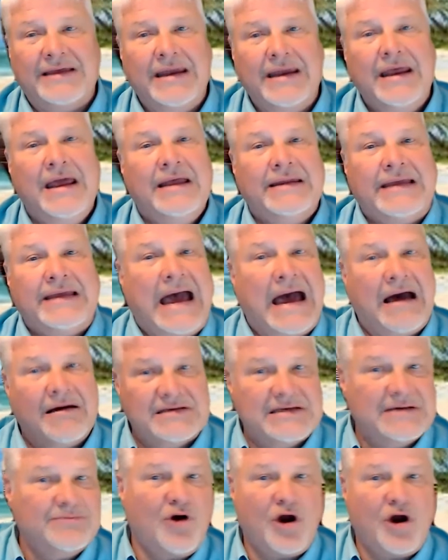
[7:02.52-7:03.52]
that the
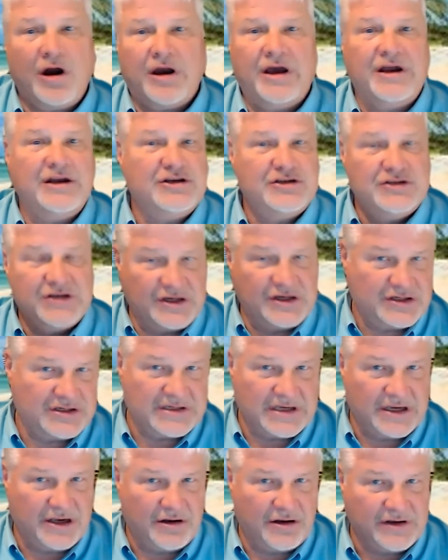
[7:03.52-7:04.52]
housing market is
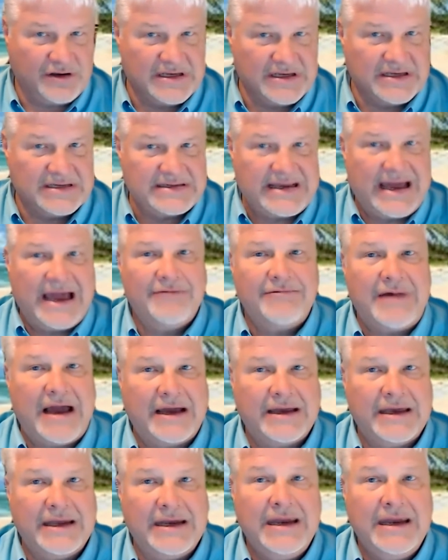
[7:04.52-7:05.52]
just
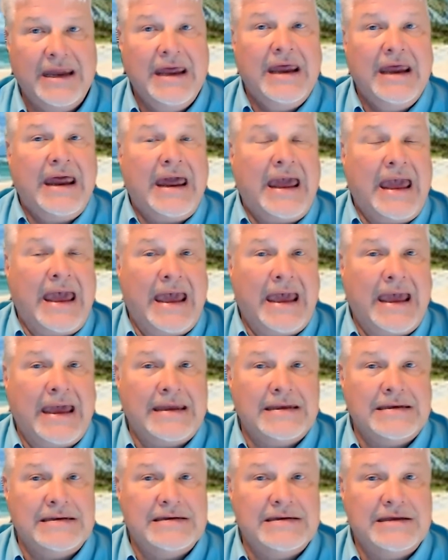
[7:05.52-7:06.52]
skyrocketing,
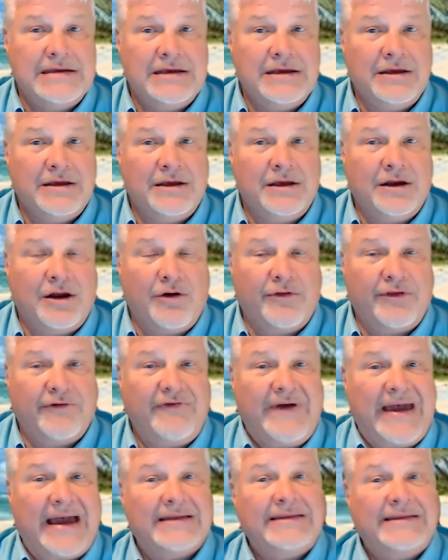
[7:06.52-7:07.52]
and the
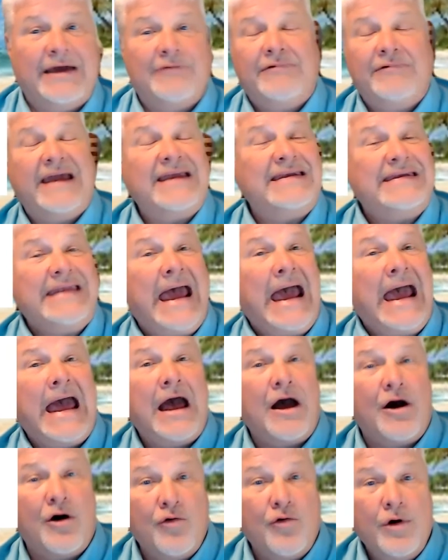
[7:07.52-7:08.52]
fact that right
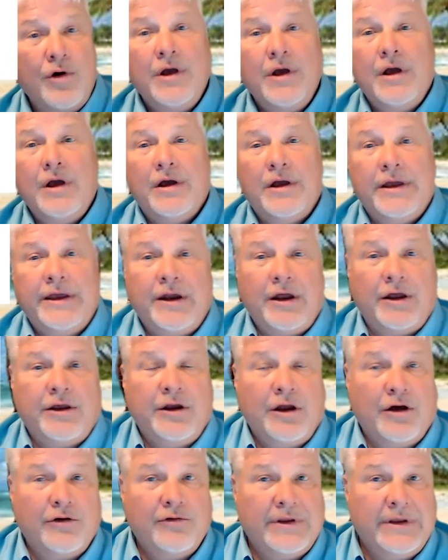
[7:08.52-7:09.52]
now
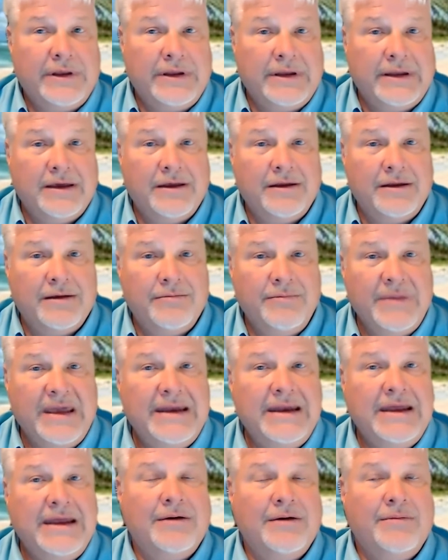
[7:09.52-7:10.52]
the
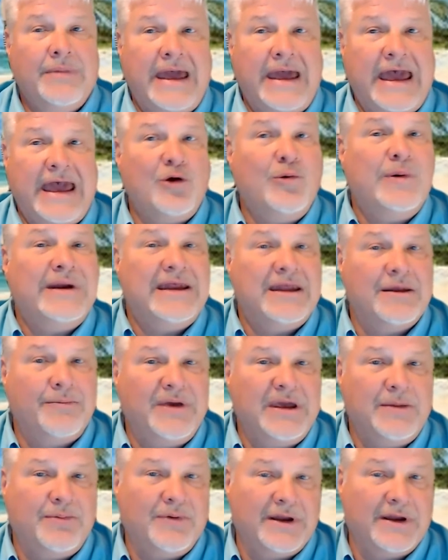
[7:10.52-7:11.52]
medium equity
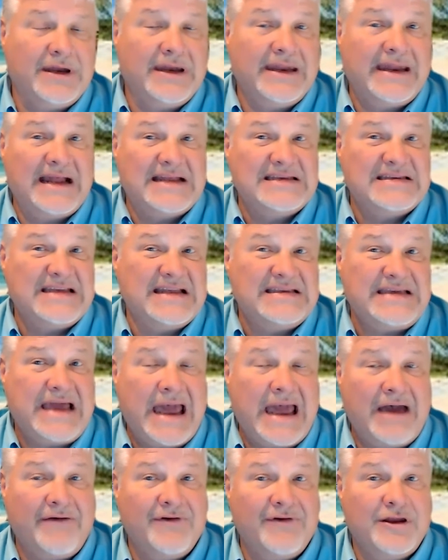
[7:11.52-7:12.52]
that people in the United States
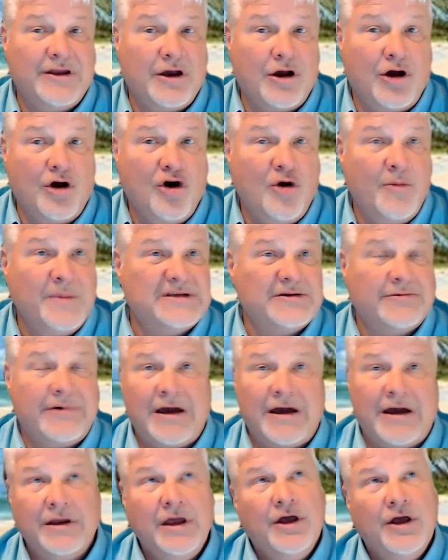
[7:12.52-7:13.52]
have in their home is
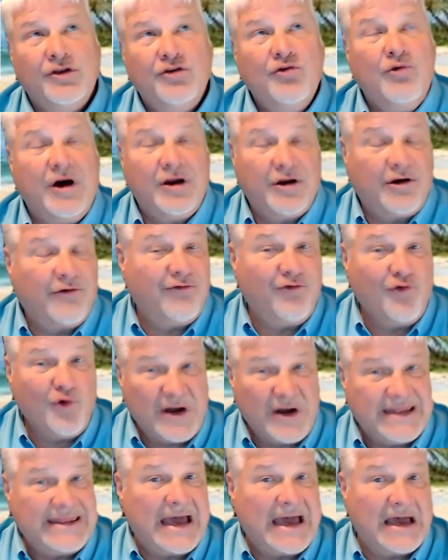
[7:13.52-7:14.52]
around
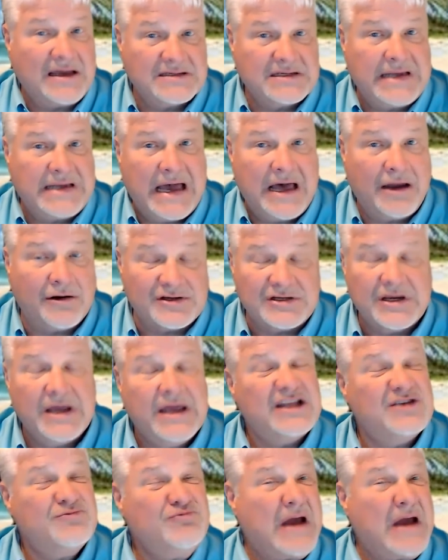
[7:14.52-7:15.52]
$240,000. It's
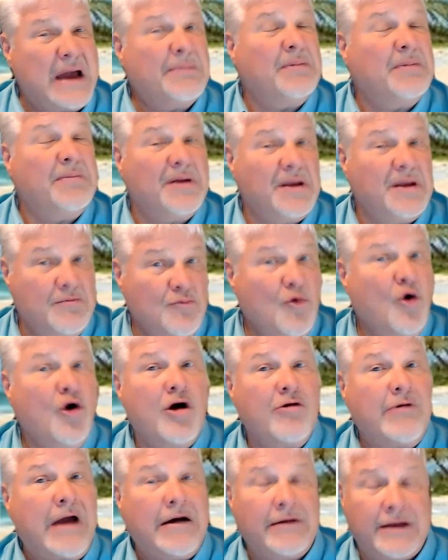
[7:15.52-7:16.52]
probably
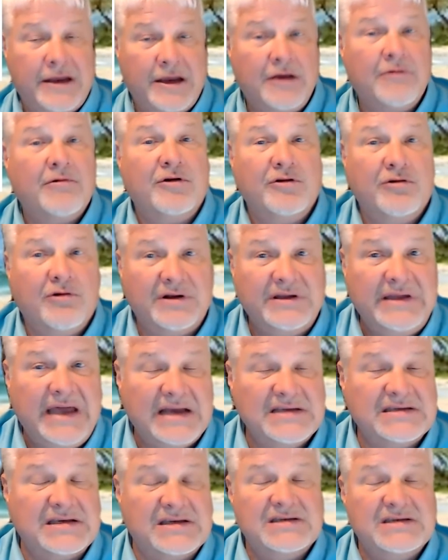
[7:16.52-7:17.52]
more out here in North
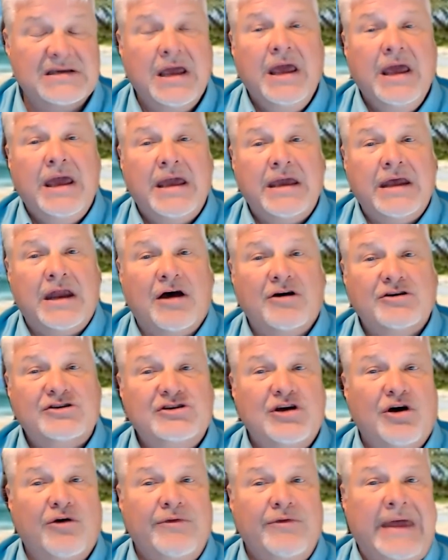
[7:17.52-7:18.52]
Texas.
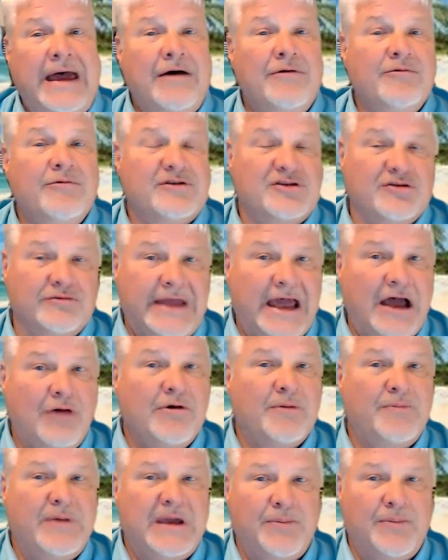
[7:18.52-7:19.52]
So now
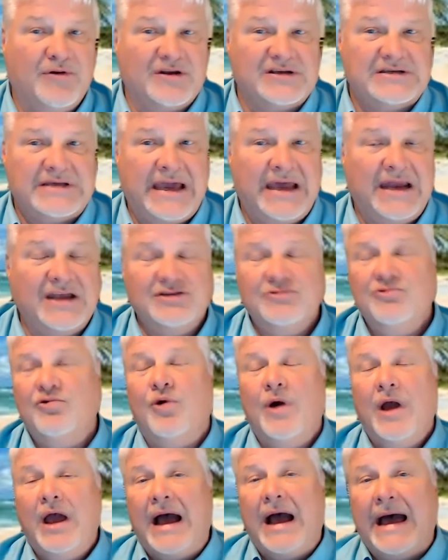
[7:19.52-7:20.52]
what people are saying is,
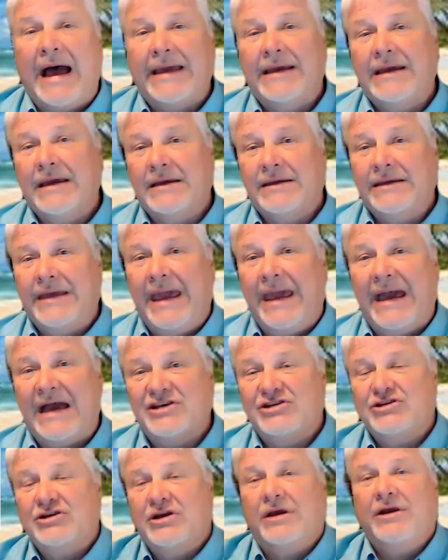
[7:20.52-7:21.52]
oh, I could
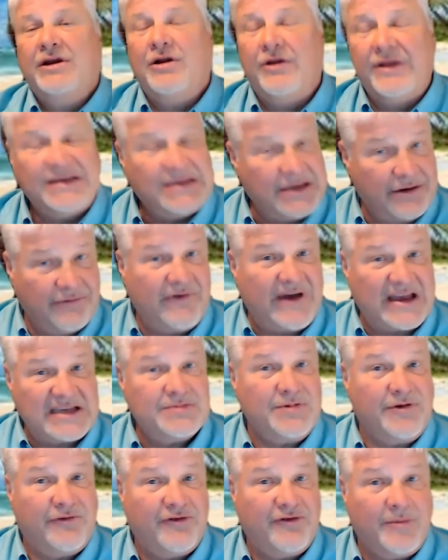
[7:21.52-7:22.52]
cash, this is an
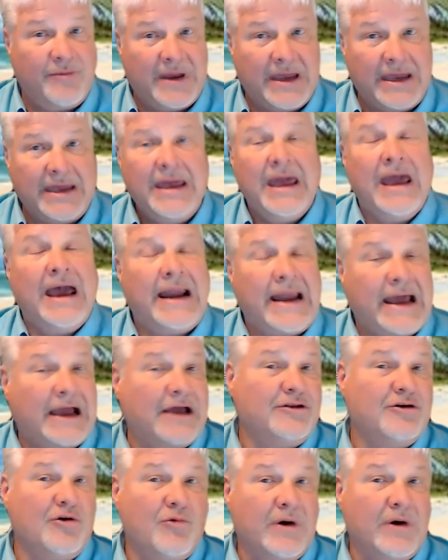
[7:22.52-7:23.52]
investment for me, and I
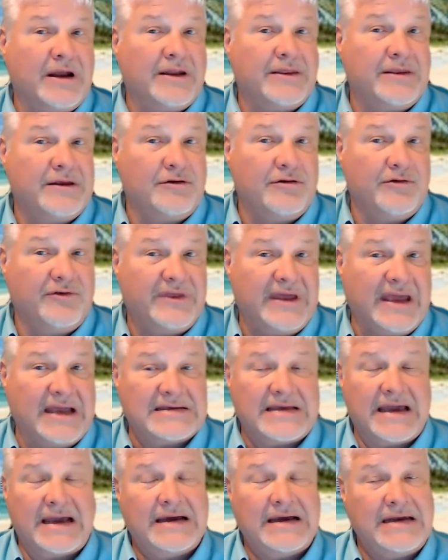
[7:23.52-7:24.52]
could do one of two
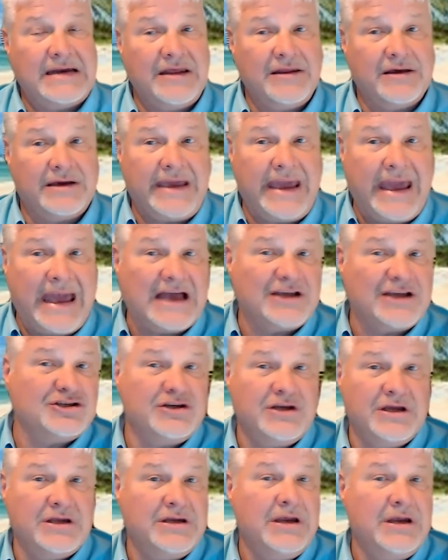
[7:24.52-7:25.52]
things. I can either
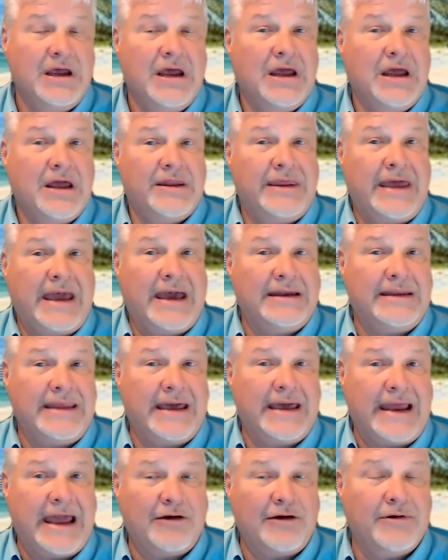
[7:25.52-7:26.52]
cash in that
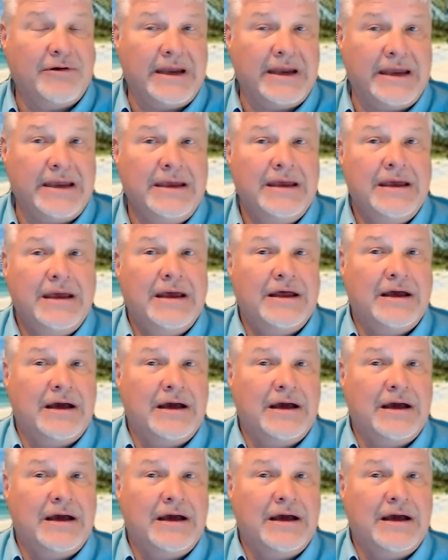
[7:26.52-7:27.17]
equity